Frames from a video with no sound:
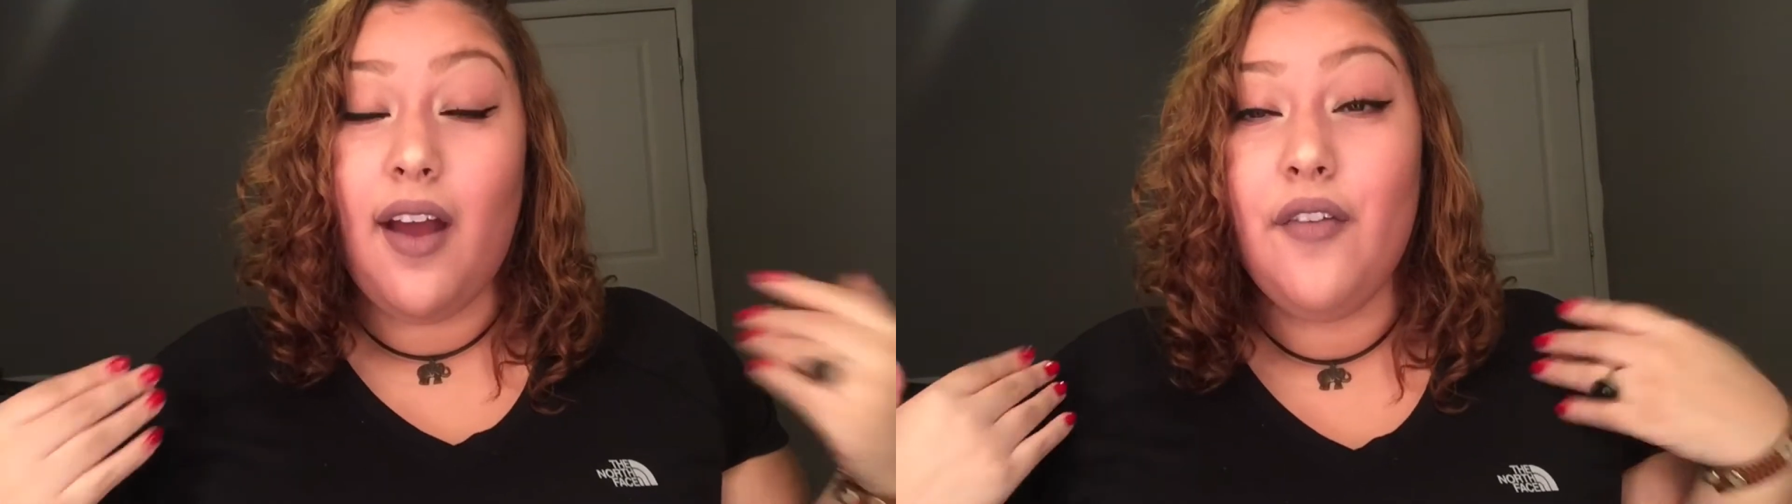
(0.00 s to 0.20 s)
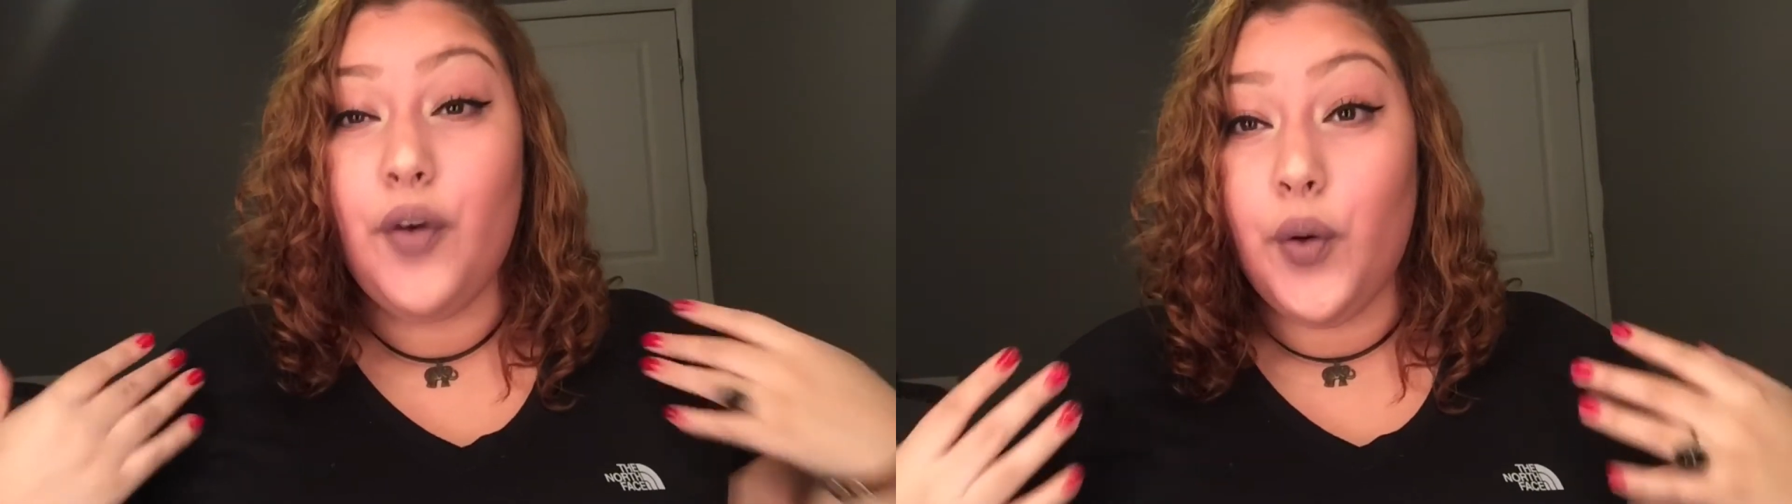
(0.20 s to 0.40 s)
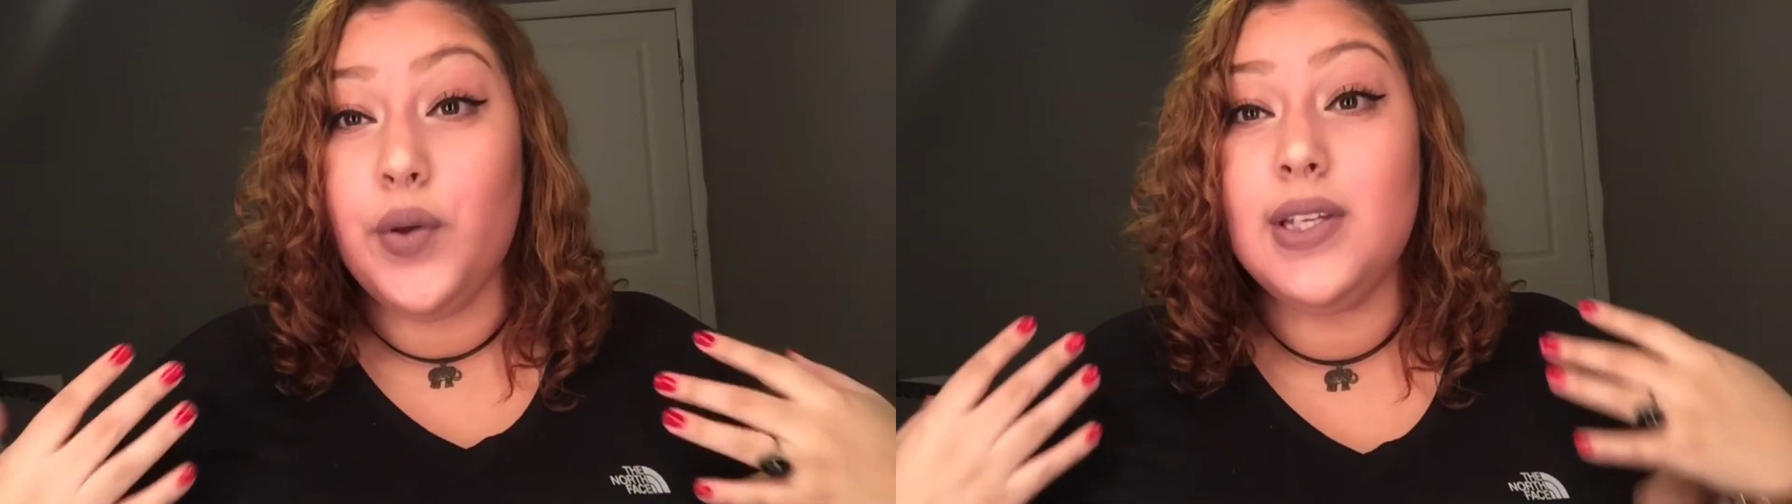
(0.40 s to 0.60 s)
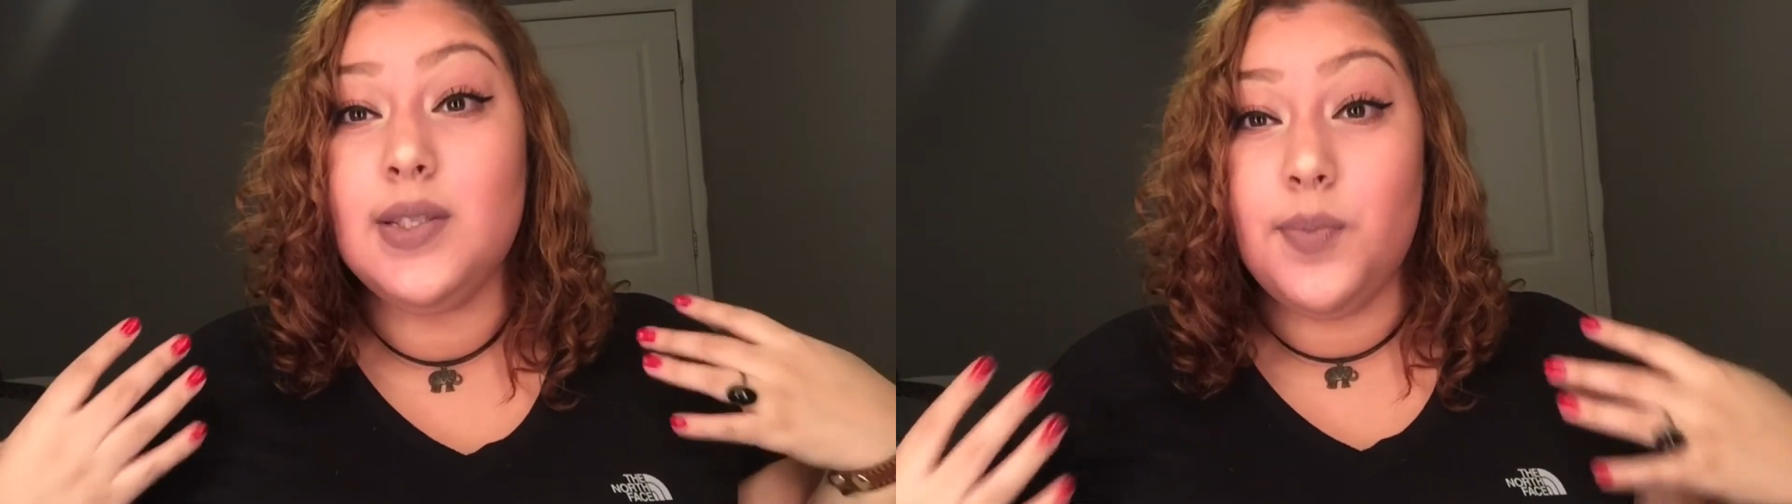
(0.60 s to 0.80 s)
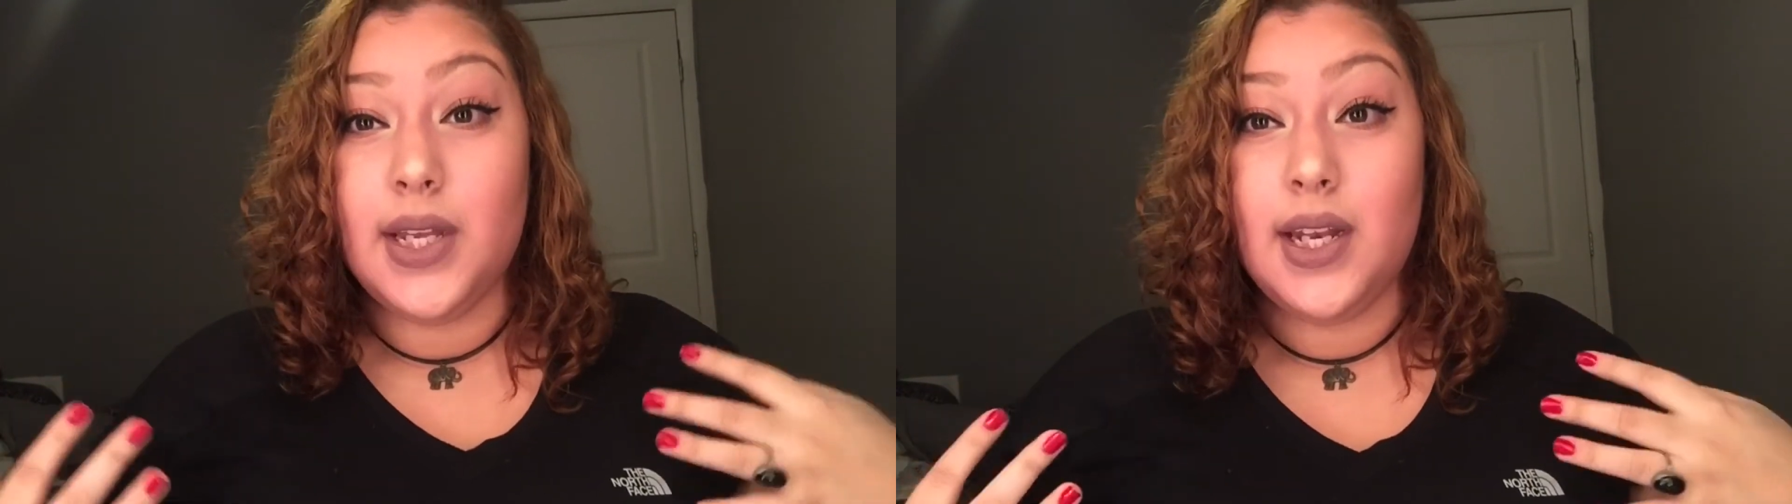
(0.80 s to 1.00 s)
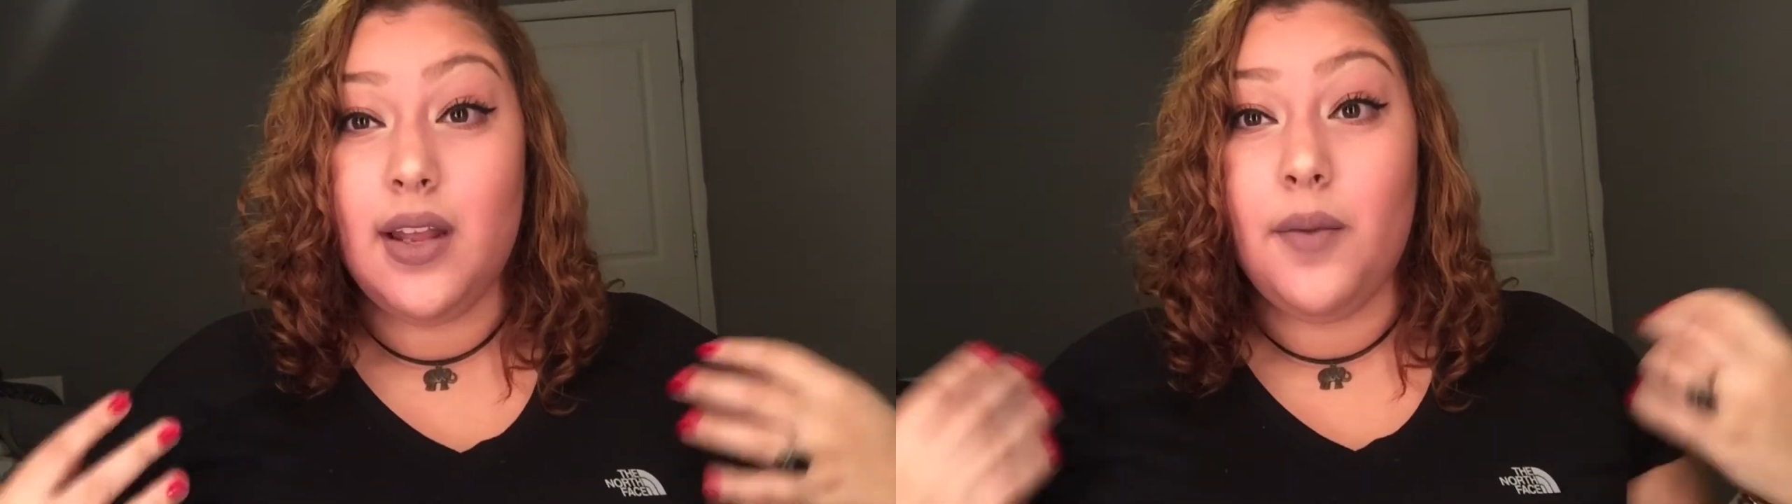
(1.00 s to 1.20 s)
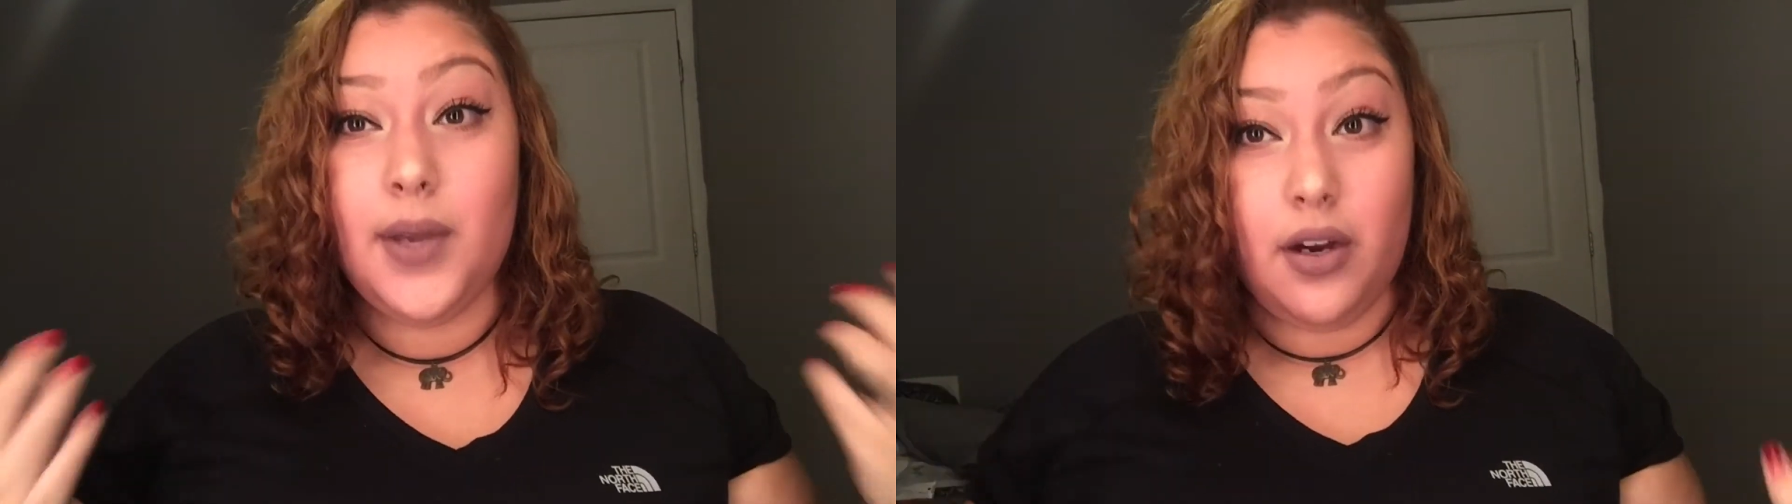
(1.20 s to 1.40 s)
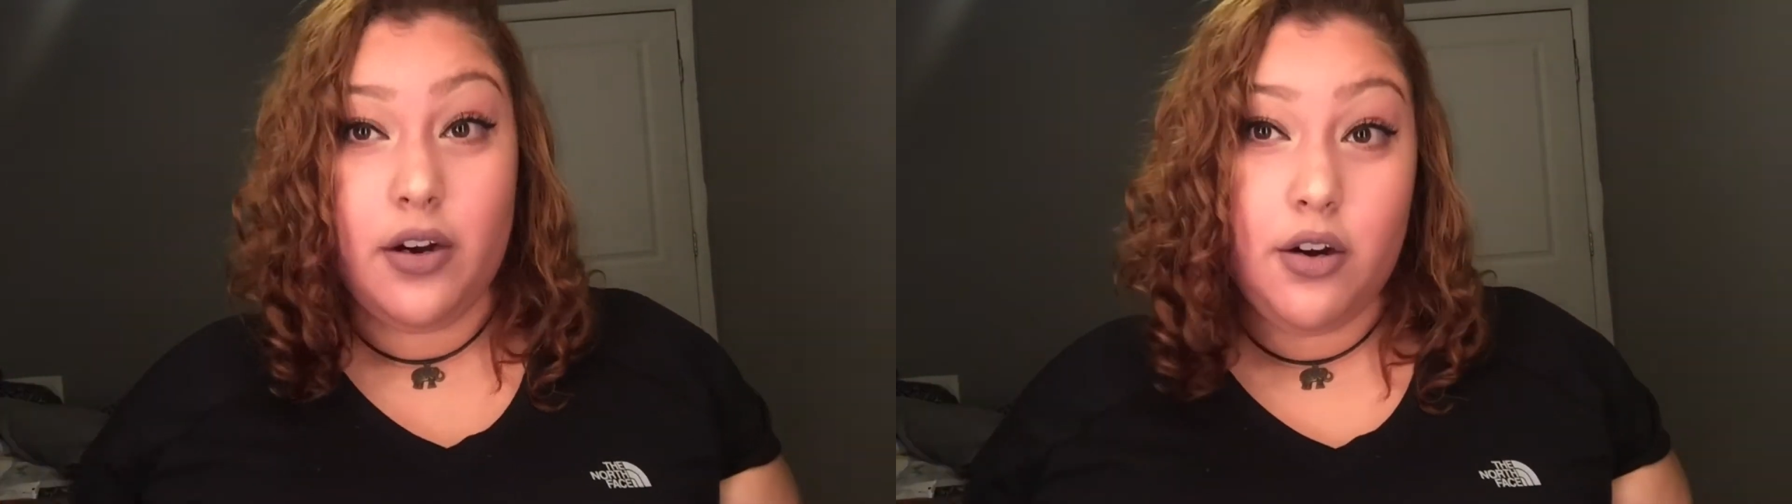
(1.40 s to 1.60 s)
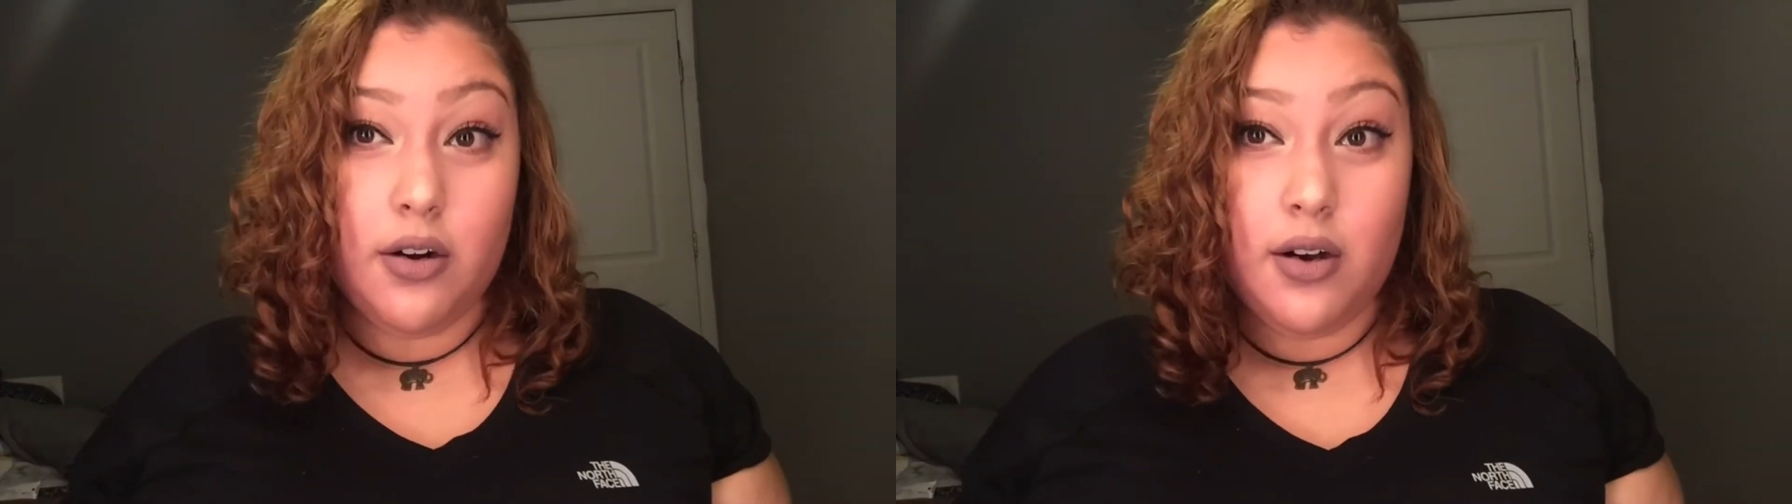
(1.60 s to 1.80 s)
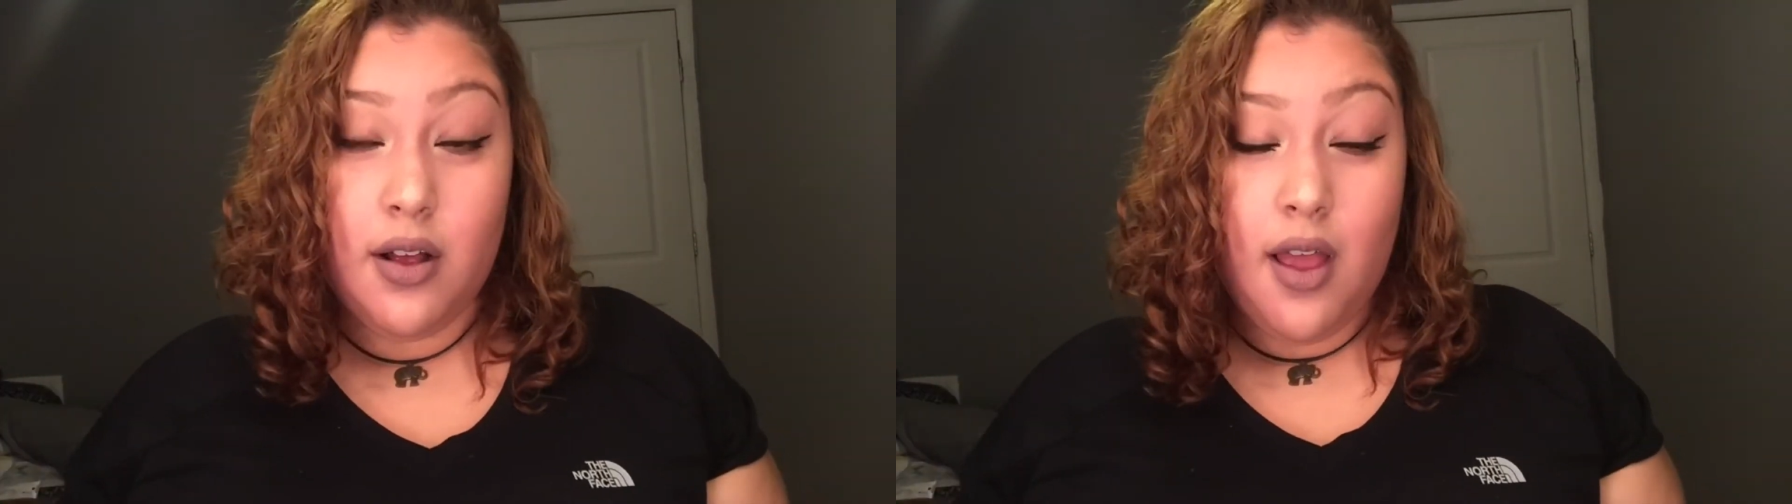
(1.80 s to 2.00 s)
have always been a bigger girl.